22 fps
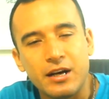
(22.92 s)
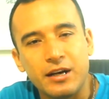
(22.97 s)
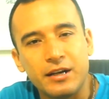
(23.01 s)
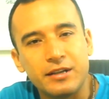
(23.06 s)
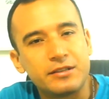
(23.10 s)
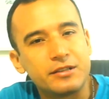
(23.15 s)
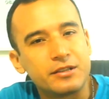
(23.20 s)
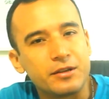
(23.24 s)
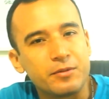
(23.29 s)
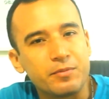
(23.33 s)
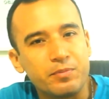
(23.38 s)

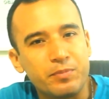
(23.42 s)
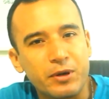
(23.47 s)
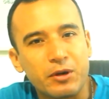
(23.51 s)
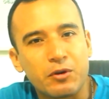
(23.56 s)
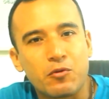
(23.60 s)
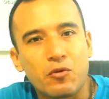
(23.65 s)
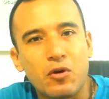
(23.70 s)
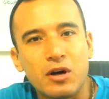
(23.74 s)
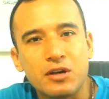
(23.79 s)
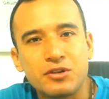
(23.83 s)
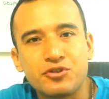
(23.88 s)
it's a
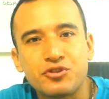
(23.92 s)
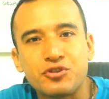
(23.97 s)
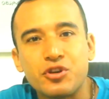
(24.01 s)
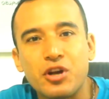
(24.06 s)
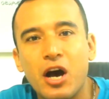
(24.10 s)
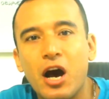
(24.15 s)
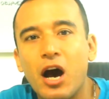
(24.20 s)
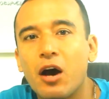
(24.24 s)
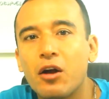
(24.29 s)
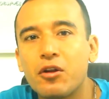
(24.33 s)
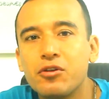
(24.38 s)
big
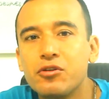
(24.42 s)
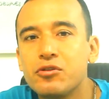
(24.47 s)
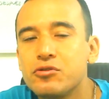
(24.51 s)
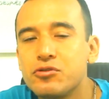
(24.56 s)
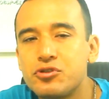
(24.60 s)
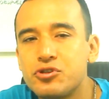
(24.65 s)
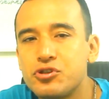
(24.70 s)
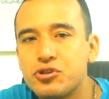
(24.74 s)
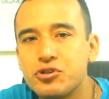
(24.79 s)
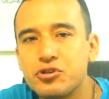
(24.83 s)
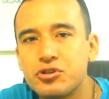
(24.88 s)
question. How do
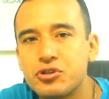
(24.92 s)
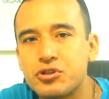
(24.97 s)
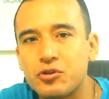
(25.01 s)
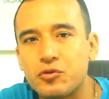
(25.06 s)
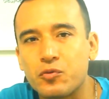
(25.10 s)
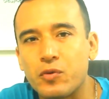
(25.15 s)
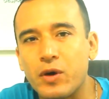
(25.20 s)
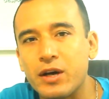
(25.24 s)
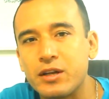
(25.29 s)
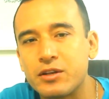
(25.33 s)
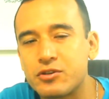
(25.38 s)
you choose the
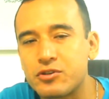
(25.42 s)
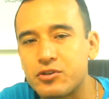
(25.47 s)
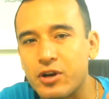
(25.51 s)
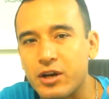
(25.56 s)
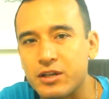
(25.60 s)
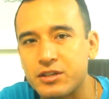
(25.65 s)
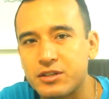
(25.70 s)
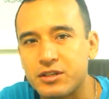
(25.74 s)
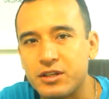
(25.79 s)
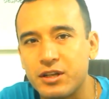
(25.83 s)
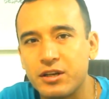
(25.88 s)
right
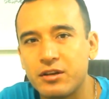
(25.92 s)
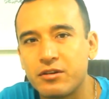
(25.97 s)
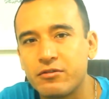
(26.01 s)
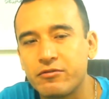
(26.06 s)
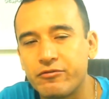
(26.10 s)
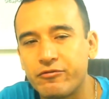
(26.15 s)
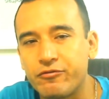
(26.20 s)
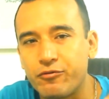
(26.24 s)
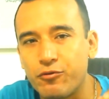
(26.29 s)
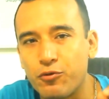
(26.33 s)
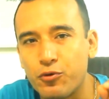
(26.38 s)
translator
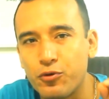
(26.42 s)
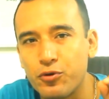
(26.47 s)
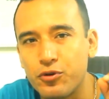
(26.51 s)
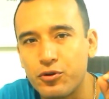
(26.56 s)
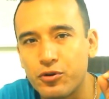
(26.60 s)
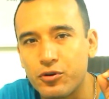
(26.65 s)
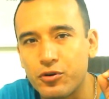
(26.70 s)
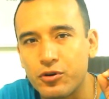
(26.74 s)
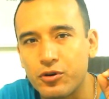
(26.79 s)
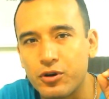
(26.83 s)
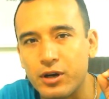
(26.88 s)
for
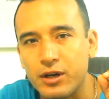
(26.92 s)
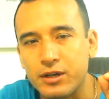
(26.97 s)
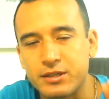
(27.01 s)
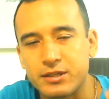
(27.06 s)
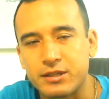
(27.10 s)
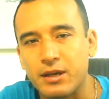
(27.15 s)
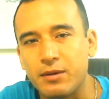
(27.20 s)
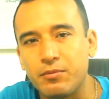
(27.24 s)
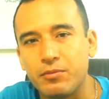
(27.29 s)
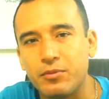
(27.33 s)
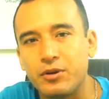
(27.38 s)
your
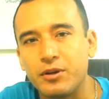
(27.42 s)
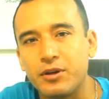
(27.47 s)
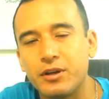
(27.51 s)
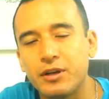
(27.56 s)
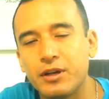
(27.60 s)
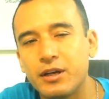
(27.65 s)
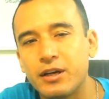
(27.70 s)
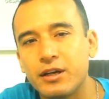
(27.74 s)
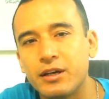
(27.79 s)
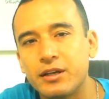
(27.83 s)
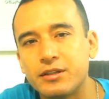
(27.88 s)
assembly?
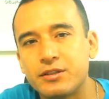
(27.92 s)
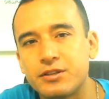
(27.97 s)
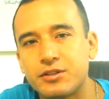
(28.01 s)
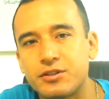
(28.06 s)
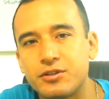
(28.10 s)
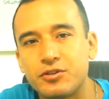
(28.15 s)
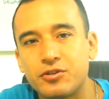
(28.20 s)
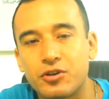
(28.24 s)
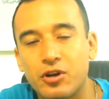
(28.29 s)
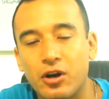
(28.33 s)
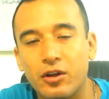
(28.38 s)

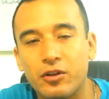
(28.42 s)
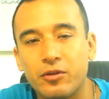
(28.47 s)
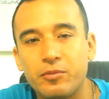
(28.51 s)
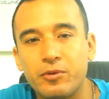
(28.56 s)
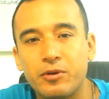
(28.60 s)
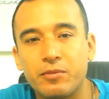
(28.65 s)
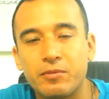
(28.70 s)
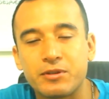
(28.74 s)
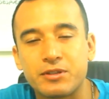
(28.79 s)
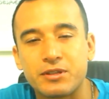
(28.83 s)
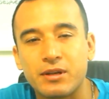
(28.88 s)
It's your
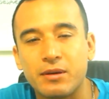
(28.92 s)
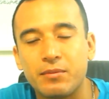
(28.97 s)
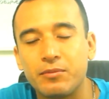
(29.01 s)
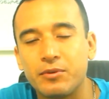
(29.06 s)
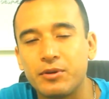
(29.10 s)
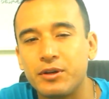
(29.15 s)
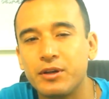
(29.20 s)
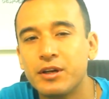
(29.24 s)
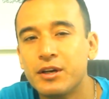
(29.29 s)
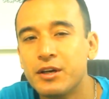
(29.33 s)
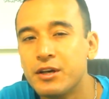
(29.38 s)
condominium
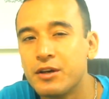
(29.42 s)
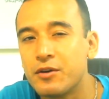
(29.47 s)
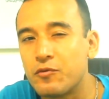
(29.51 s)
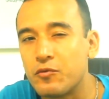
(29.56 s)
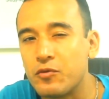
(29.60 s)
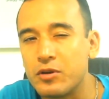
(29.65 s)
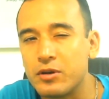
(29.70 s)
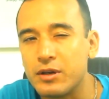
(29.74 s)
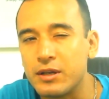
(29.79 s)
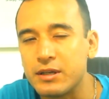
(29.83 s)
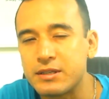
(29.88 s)
assembly.
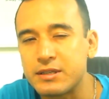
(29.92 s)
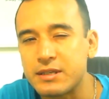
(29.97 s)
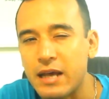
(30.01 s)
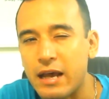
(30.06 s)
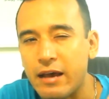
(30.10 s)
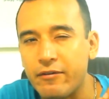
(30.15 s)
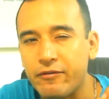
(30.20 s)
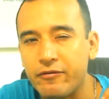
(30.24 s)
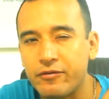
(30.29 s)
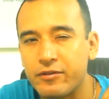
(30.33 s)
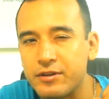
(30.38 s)
Let's
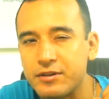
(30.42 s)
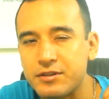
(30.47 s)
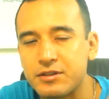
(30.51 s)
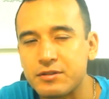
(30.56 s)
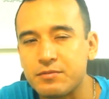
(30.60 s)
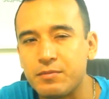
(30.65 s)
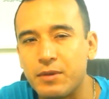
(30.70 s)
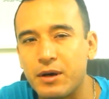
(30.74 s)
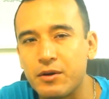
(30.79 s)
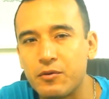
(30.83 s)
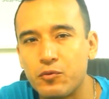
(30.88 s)
have this
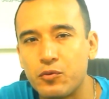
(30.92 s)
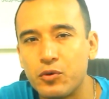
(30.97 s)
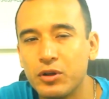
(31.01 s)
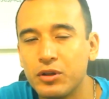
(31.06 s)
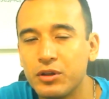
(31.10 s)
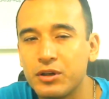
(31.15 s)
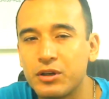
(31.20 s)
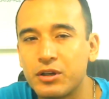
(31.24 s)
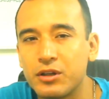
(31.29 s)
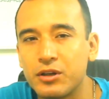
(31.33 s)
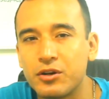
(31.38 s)
in mind
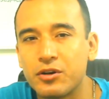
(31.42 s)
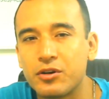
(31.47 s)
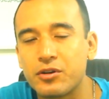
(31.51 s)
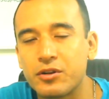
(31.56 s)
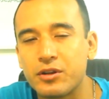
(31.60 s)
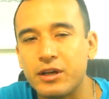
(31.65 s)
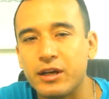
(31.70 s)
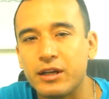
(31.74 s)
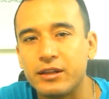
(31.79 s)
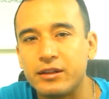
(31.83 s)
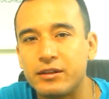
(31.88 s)
really clear
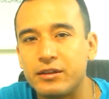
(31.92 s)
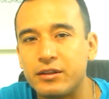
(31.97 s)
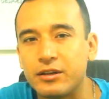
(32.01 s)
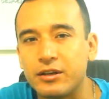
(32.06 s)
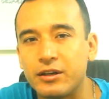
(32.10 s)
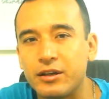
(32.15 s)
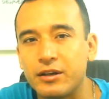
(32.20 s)
that